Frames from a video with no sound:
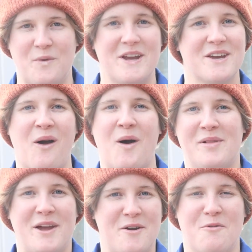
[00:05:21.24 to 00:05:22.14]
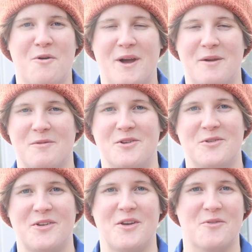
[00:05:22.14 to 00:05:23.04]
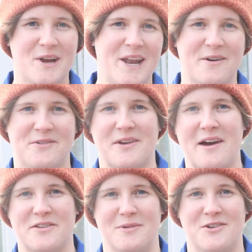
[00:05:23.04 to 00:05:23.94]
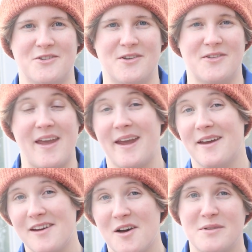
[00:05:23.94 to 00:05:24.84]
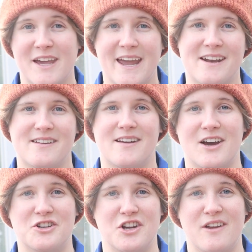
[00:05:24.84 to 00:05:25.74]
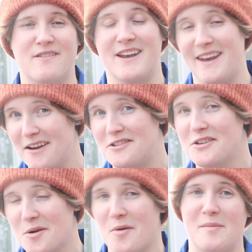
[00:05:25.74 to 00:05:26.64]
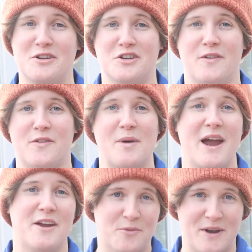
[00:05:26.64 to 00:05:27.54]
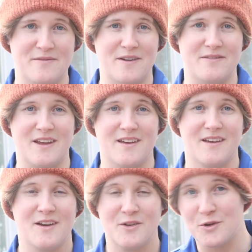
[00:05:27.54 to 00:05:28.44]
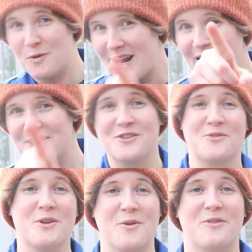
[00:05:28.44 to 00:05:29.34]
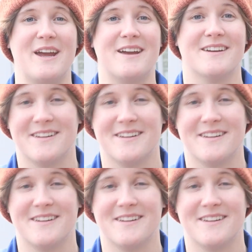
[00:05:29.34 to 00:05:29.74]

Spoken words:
We can all play a role in reducing greenhouse gas emissions and helping Canada achieve net zero emissions by 2050. So what actions will you take?